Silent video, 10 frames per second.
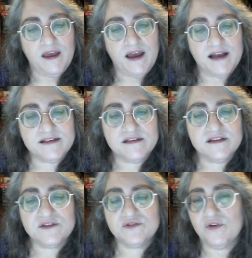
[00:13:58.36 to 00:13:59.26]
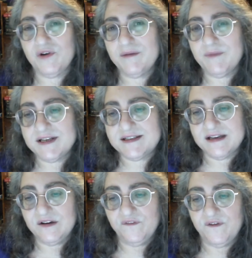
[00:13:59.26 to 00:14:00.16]
As an historian
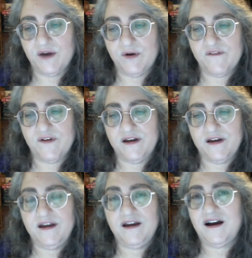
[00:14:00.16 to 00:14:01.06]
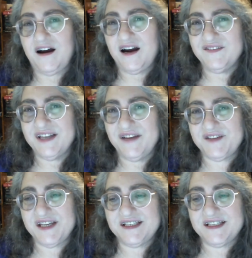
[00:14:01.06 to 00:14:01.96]
myself, however, I've left
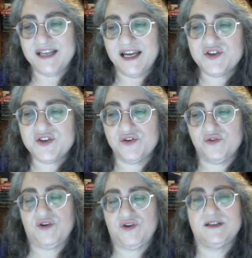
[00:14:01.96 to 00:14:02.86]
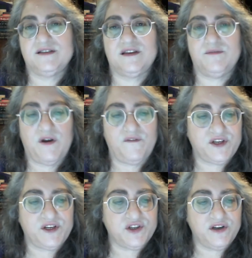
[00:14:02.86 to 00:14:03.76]
intentional traces in my
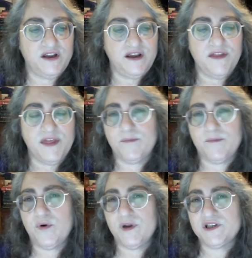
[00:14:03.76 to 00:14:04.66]
fiction that point